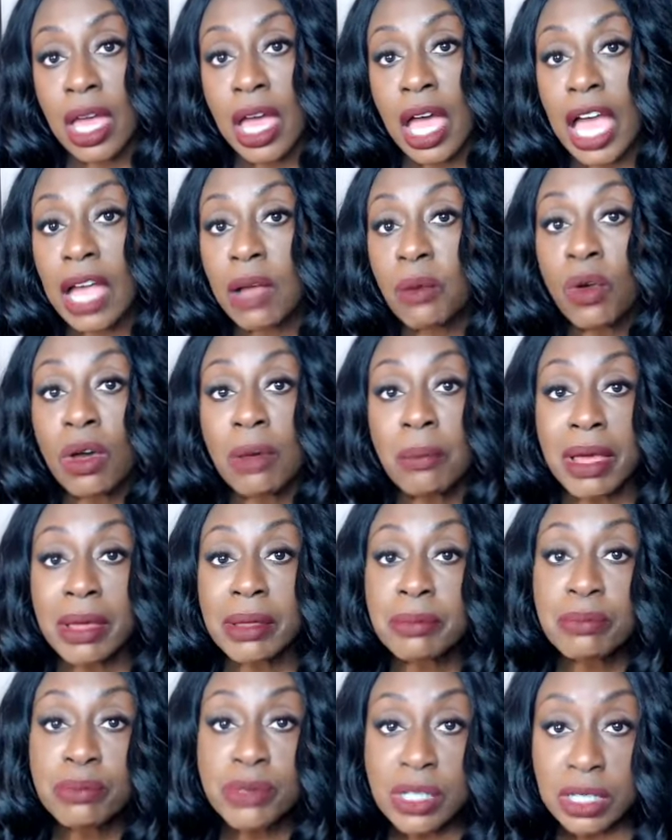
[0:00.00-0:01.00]
I
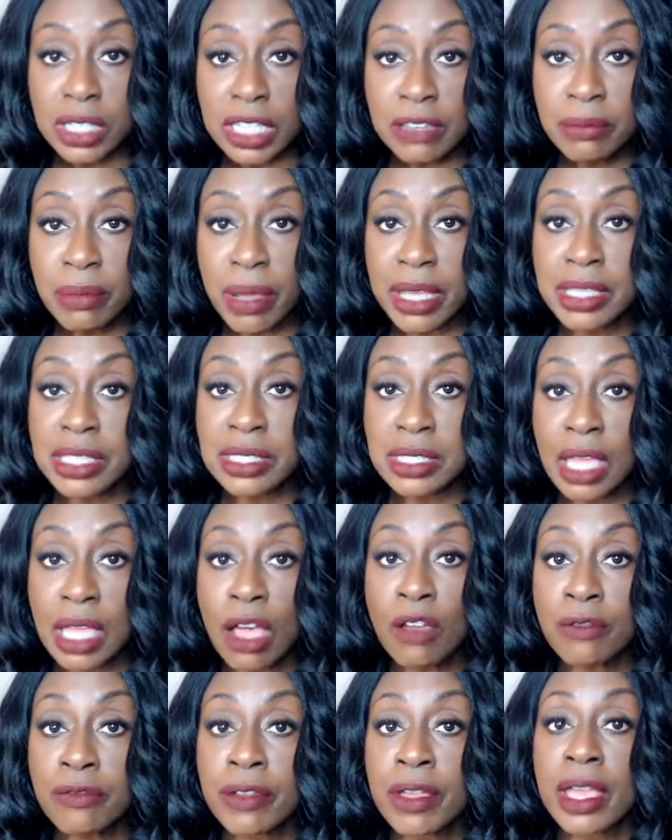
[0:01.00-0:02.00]
want to leave
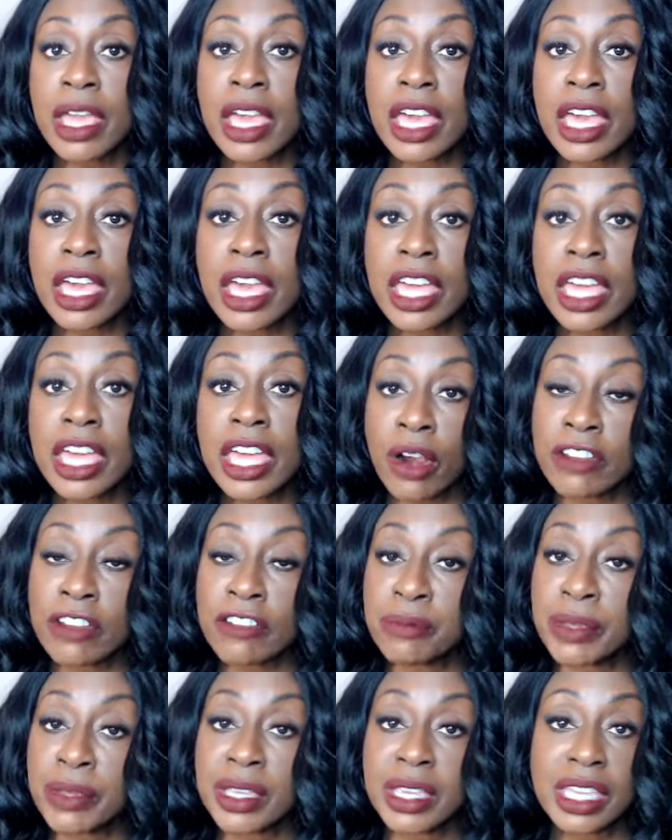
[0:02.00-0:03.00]
myself and a part of
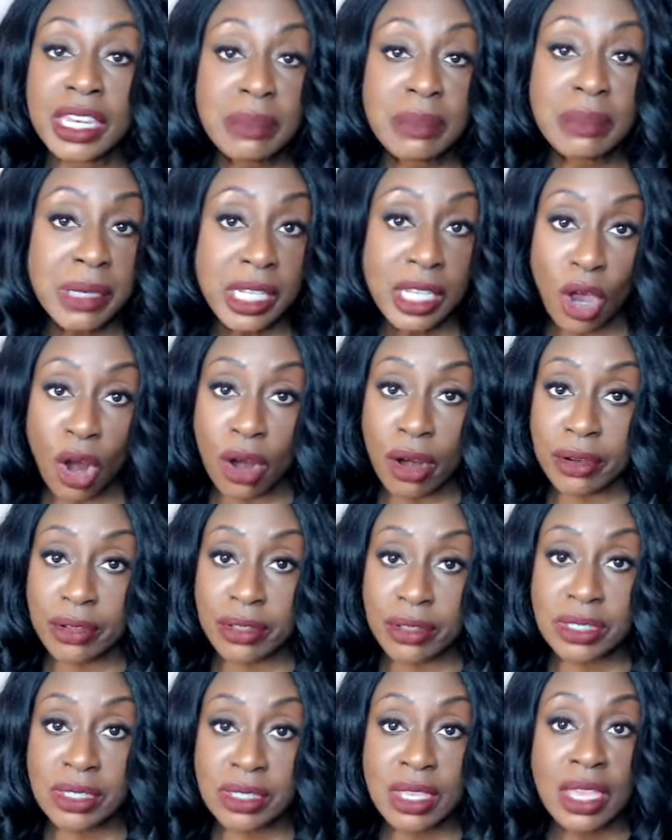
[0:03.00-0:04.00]
me in many
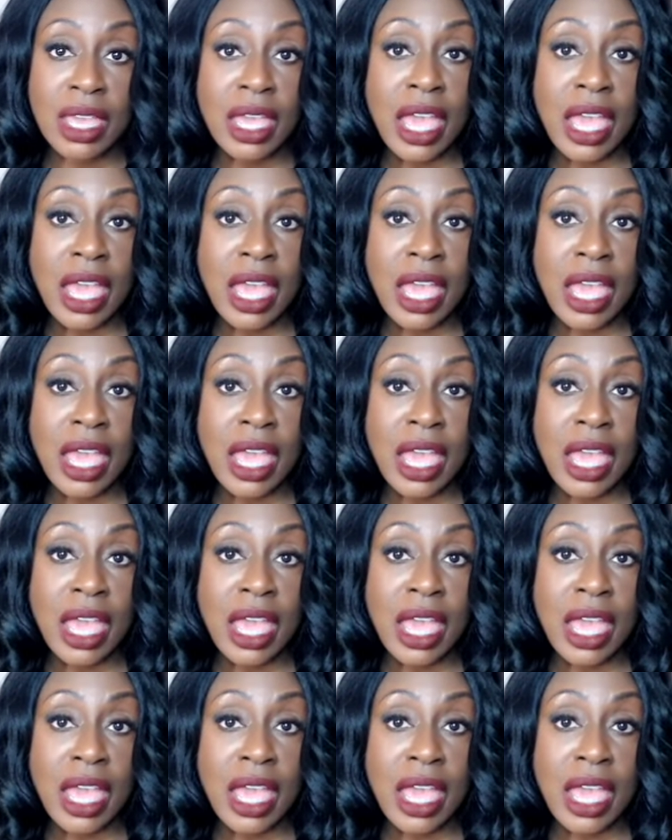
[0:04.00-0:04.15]
hearts.